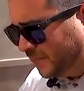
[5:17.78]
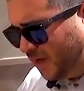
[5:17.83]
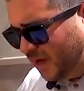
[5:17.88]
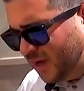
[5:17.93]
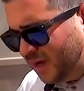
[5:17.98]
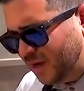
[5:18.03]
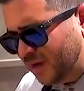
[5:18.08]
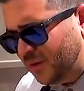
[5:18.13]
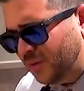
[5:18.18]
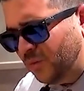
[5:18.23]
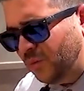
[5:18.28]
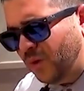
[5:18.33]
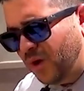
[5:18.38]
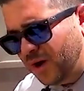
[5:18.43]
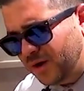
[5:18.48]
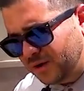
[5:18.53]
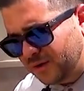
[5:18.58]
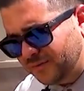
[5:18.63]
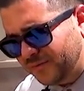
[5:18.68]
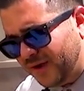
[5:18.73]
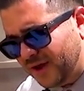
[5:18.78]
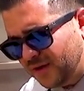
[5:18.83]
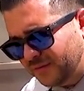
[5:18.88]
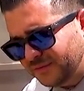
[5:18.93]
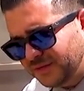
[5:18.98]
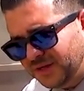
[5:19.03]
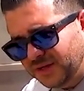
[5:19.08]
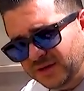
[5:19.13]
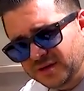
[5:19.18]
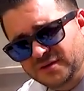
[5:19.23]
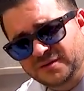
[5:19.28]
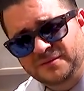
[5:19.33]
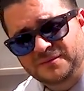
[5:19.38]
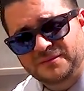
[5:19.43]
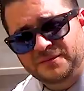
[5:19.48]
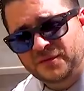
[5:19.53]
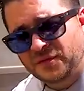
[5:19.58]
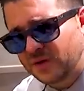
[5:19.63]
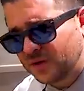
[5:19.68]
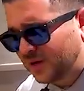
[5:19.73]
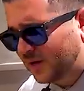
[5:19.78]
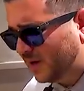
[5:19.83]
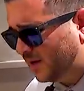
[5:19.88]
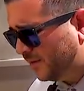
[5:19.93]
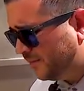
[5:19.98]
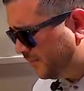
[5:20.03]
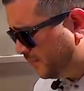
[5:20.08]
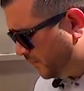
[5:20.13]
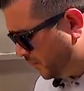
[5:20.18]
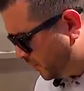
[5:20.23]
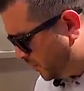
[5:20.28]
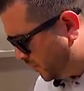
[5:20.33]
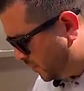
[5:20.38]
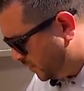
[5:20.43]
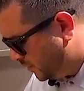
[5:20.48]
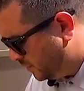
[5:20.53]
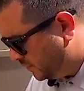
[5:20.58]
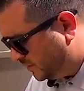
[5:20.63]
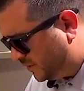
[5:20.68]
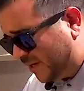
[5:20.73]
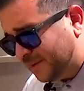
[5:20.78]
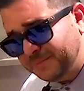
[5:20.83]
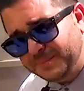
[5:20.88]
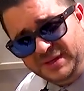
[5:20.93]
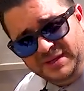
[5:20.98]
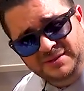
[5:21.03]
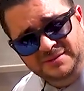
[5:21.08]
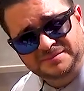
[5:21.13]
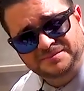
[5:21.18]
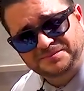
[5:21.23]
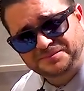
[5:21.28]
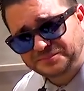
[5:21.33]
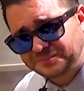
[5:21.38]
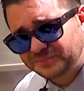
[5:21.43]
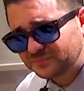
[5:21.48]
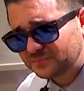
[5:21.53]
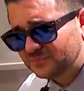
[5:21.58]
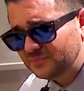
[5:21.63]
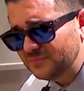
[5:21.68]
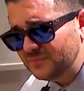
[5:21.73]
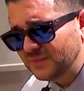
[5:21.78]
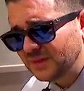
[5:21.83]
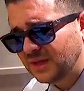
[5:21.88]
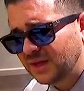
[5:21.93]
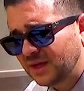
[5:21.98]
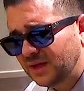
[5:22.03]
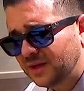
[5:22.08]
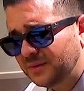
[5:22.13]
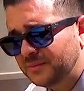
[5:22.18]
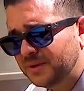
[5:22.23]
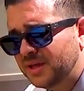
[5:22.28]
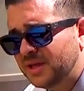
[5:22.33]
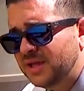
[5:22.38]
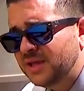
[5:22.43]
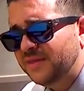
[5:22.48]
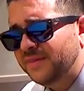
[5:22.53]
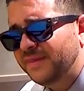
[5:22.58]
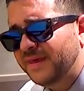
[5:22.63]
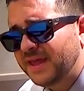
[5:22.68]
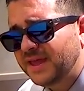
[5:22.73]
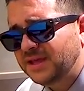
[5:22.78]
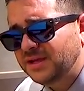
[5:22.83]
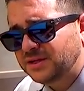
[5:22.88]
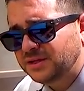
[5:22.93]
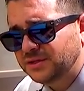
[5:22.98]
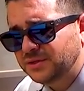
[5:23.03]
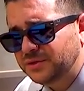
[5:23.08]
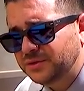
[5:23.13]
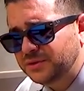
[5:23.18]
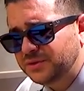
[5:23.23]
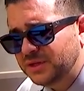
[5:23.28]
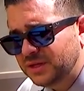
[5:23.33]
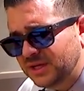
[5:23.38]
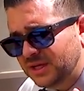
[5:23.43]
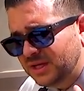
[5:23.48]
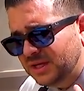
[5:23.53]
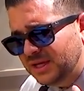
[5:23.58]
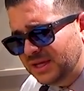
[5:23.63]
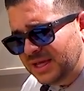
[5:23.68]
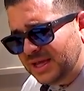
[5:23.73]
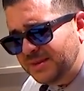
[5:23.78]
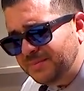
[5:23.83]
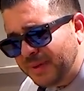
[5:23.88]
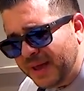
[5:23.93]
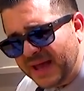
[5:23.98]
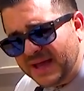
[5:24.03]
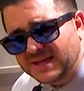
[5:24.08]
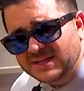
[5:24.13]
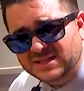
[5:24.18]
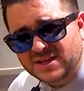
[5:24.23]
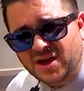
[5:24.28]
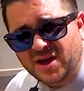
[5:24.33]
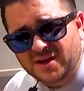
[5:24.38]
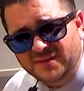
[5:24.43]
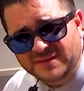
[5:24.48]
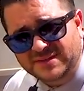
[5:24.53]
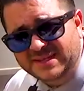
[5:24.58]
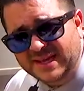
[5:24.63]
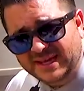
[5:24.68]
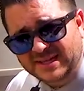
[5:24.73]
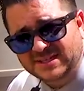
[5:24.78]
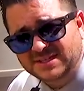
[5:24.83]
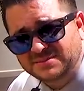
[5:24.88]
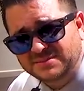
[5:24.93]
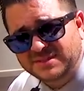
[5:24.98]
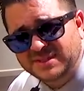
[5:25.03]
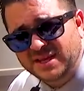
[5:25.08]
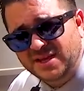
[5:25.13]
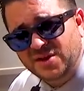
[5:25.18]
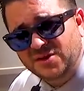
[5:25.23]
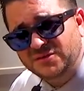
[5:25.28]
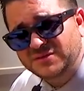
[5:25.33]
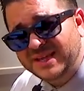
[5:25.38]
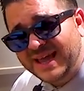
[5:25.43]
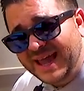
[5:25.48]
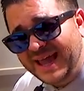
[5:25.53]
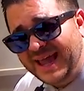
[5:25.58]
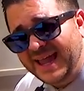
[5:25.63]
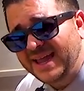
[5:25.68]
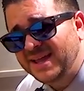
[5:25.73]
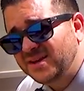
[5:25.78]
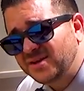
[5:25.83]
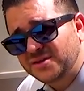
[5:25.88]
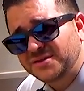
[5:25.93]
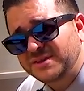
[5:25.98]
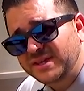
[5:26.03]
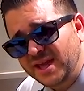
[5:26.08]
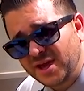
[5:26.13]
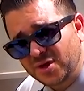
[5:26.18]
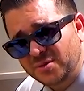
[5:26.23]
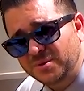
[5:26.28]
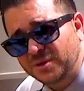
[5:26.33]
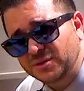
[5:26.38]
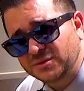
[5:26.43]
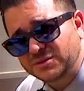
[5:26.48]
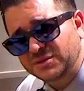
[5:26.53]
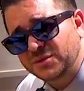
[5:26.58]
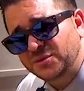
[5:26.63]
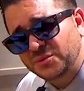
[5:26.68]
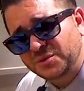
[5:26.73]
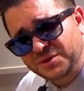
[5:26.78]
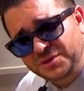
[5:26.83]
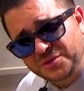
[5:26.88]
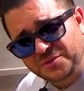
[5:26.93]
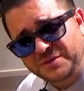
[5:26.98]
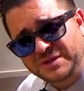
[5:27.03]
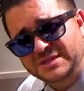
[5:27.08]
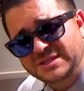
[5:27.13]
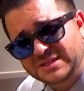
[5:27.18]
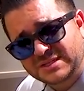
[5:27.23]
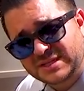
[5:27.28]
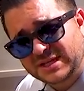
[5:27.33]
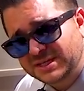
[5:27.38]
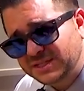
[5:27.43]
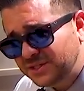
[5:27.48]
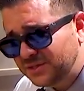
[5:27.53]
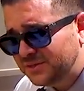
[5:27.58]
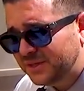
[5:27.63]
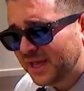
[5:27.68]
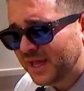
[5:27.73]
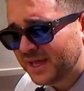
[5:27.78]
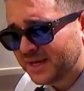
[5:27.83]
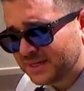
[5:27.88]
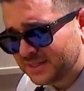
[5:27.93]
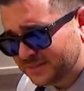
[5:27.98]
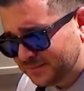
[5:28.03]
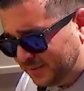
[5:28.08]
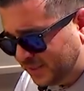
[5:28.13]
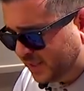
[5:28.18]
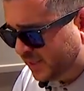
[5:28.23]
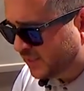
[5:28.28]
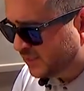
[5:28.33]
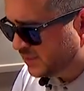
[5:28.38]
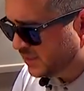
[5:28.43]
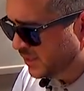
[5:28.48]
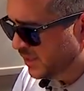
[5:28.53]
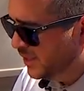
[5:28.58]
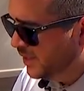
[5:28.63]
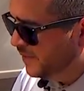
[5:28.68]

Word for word: uh, water valve here for, uh, for dumping. Um, they include heat pads on the tanks themselves and on the elbows. One of the reasons they do that is because